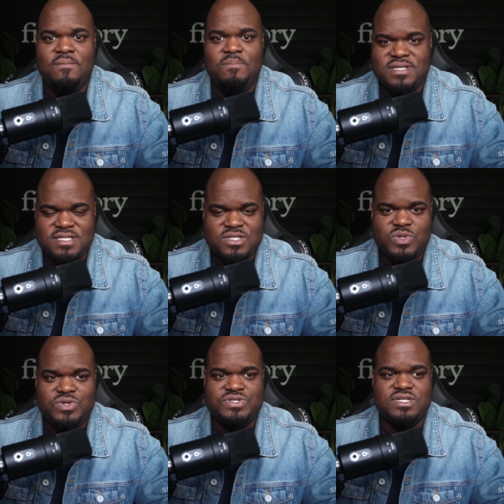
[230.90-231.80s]
business
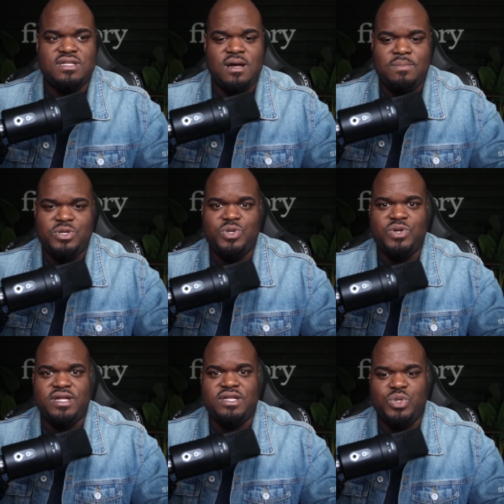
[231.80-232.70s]
owners an
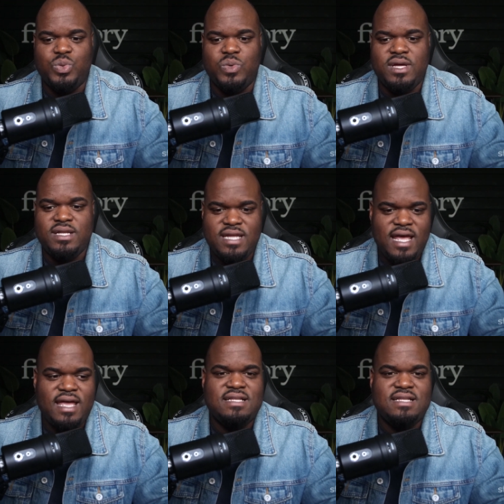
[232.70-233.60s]
opportunity to
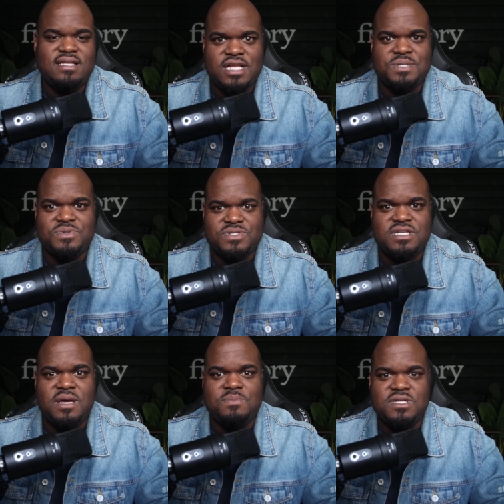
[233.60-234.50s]
take tangible
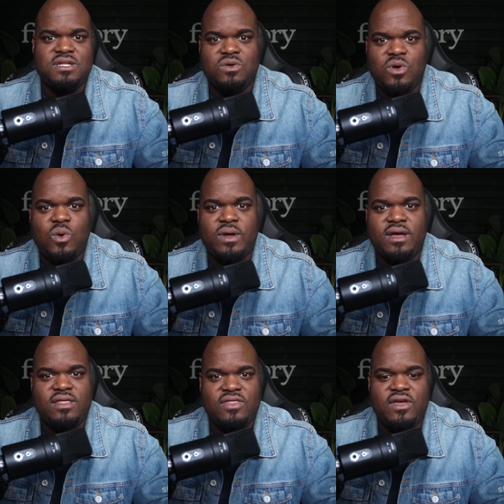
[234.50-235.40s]
steps in
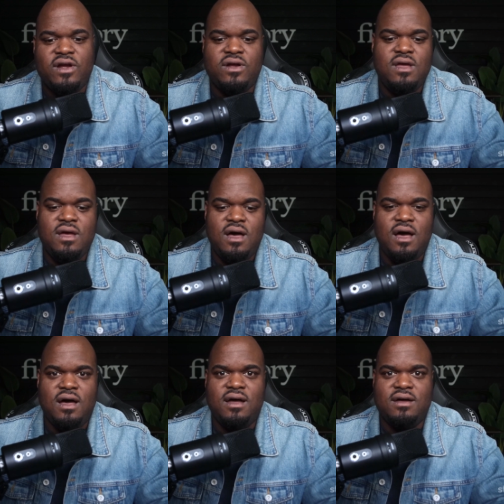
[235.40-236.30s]
growing their
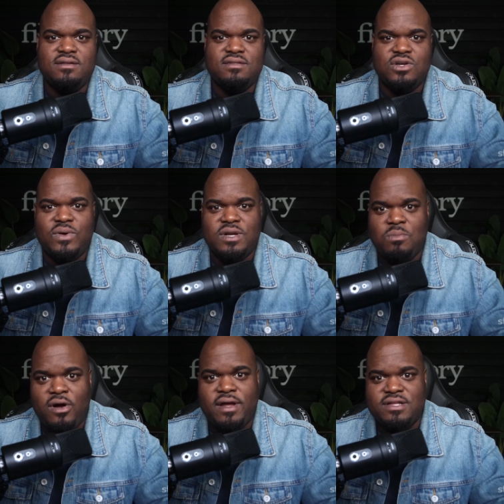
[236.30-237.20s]
going to
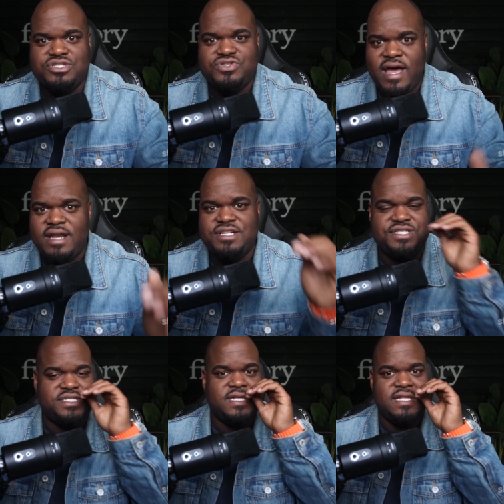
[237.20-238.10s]
market
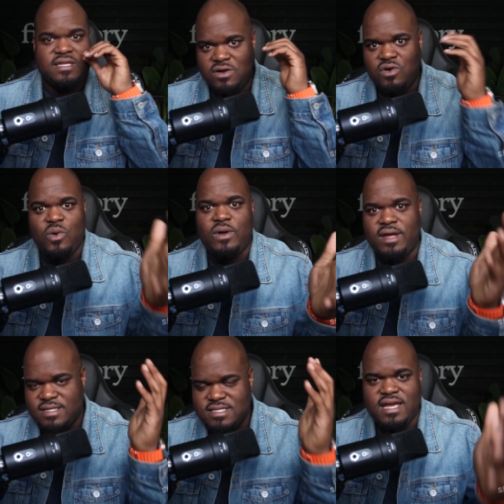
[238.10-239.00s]
strategies and in growing
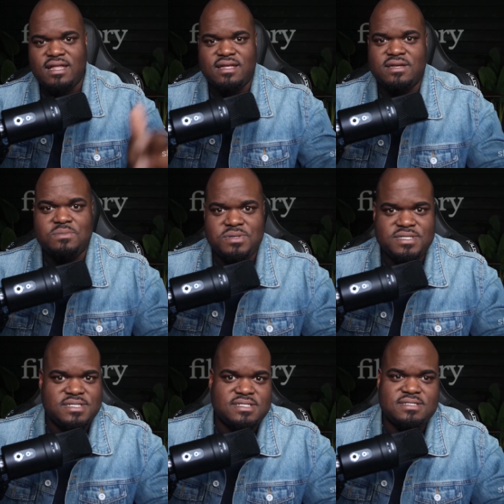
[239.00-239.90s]
and scaling their
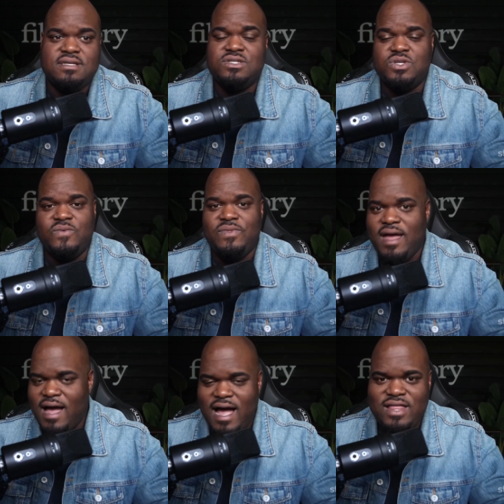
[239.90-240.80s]
business. So
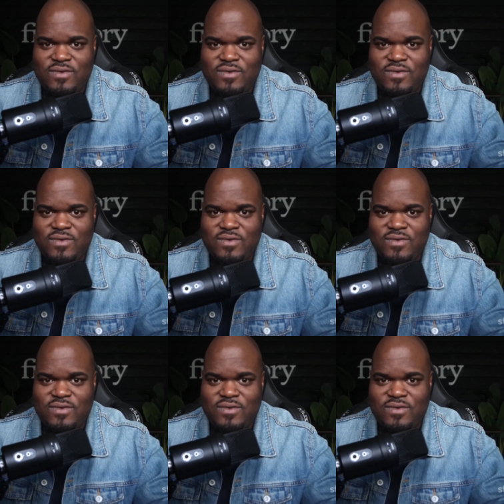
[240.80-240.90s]
highly